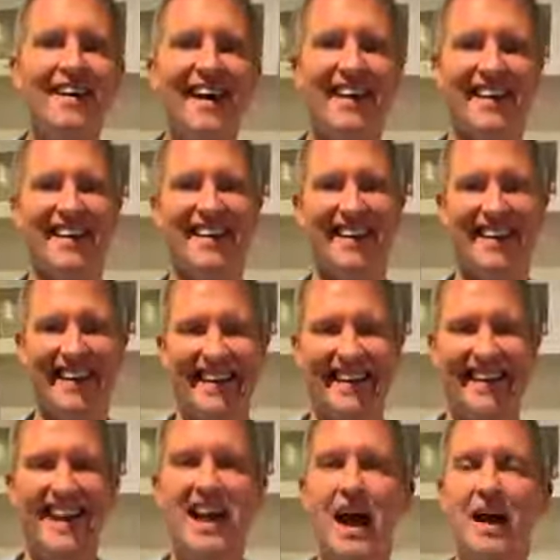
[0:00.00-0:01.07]

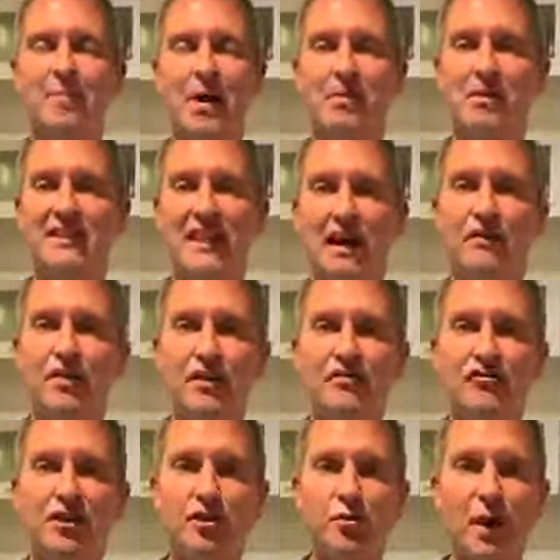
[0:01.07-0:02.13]
I make myself
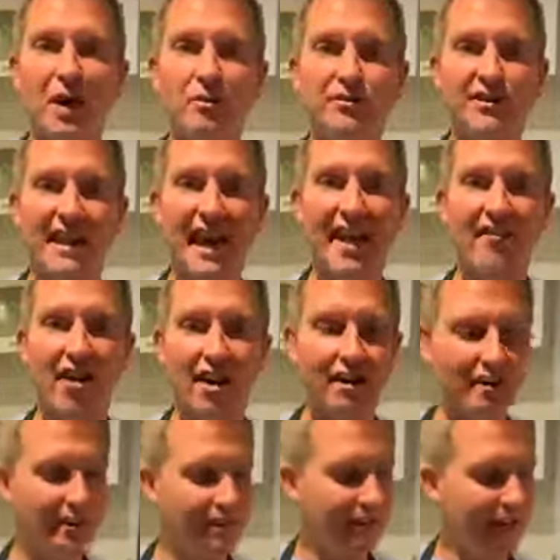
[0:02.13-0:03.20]
hungry as well,
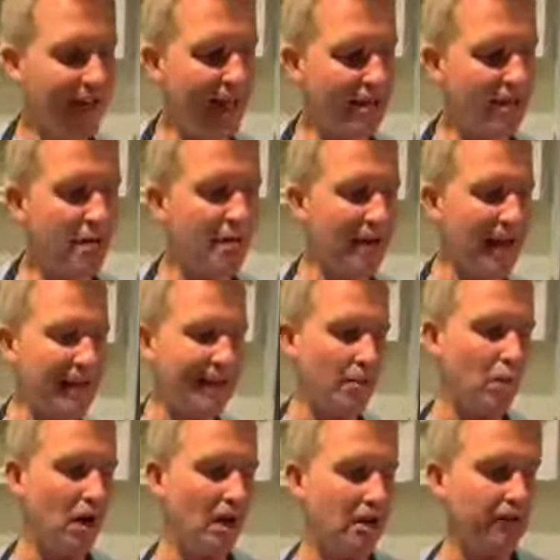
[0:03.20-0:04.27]
Sarah. Yeah, I'm glad
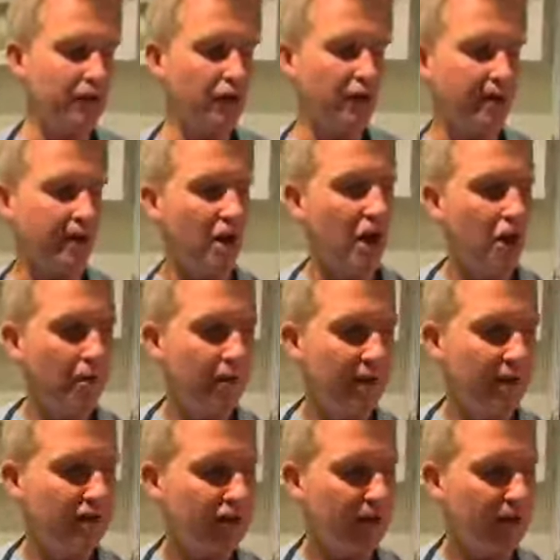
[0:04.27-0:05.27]
it works for you, and I hope